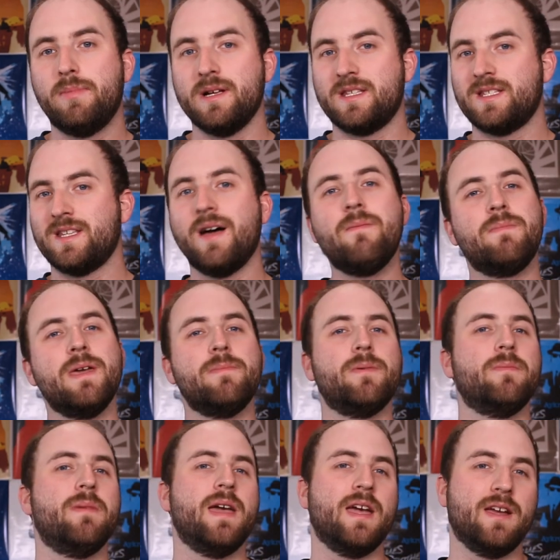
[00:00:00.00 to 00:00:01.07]
But some
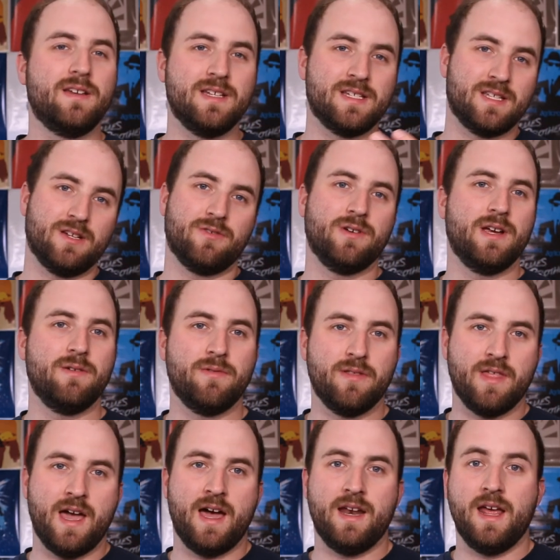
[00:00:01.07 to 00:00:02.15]
people may disagree
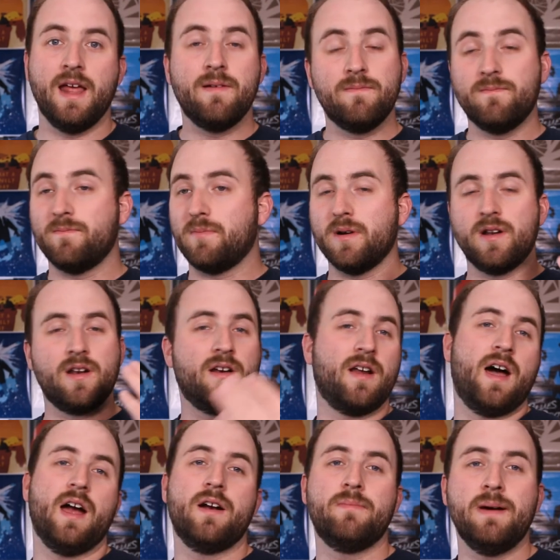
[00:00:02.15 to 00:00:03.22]
with that and put it
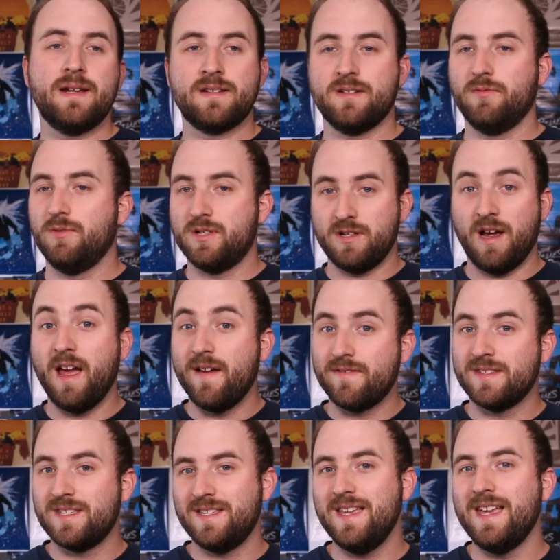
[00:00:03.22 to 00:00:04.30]
on a higher pedestal, which I
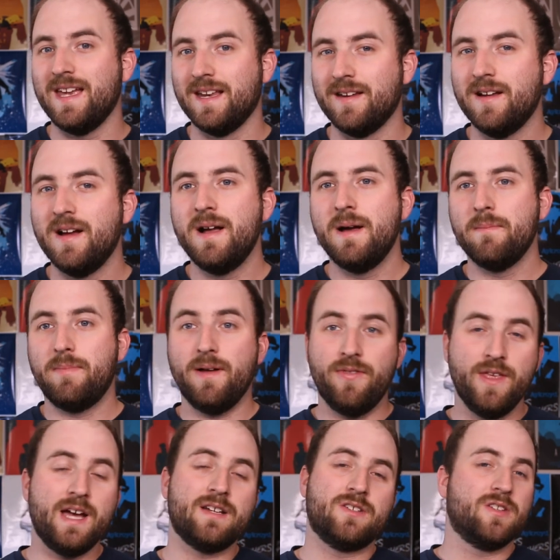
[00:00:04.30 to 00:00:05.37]
have seen.
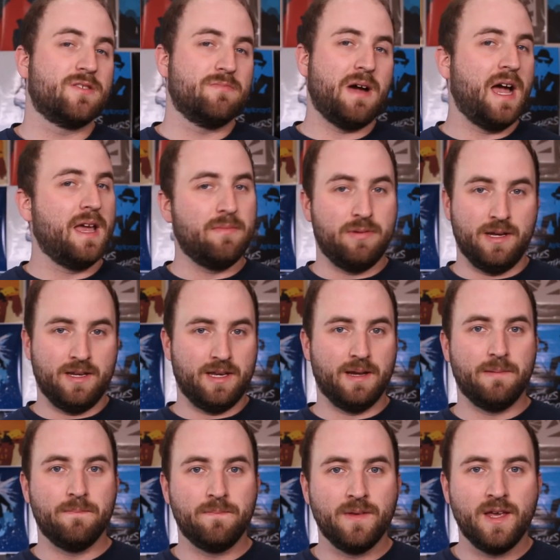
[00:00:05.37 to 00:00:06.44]
But that's just my
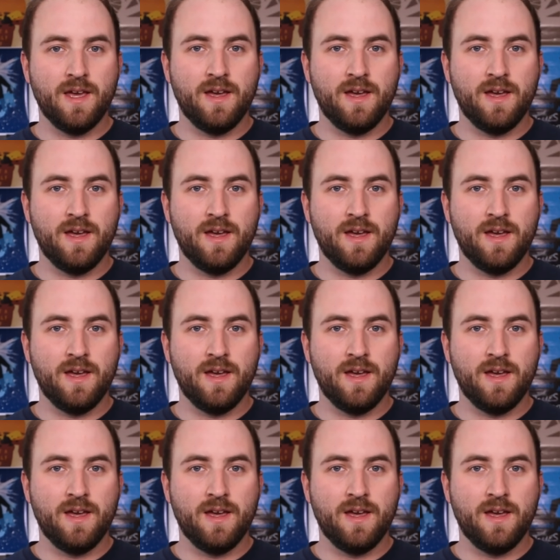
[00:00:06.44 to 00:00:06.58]
opinion.